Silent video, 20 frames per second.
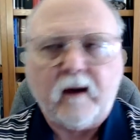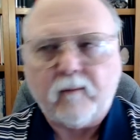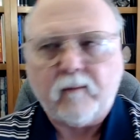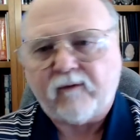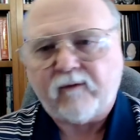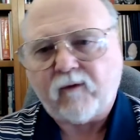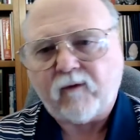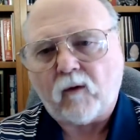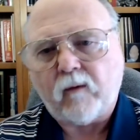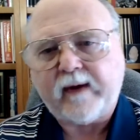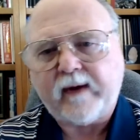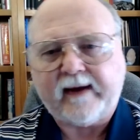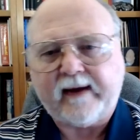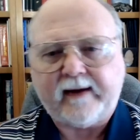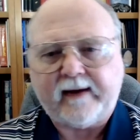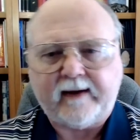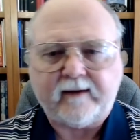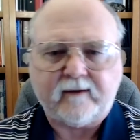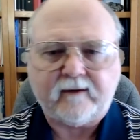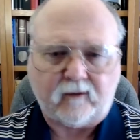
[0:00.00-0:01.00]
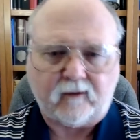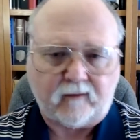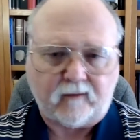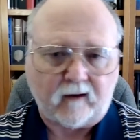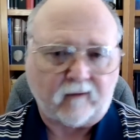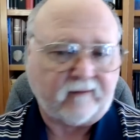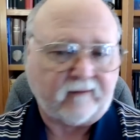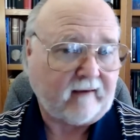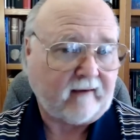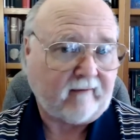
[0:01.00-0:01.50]
before we get into
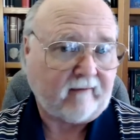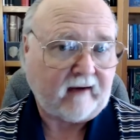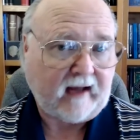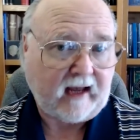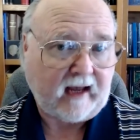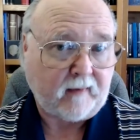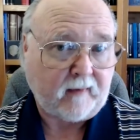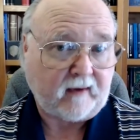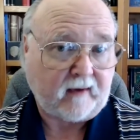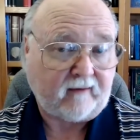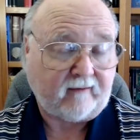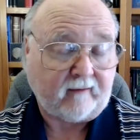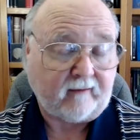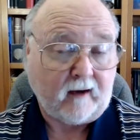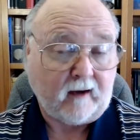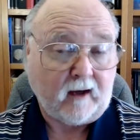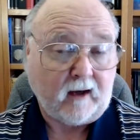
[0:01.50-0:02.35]
those 7 habits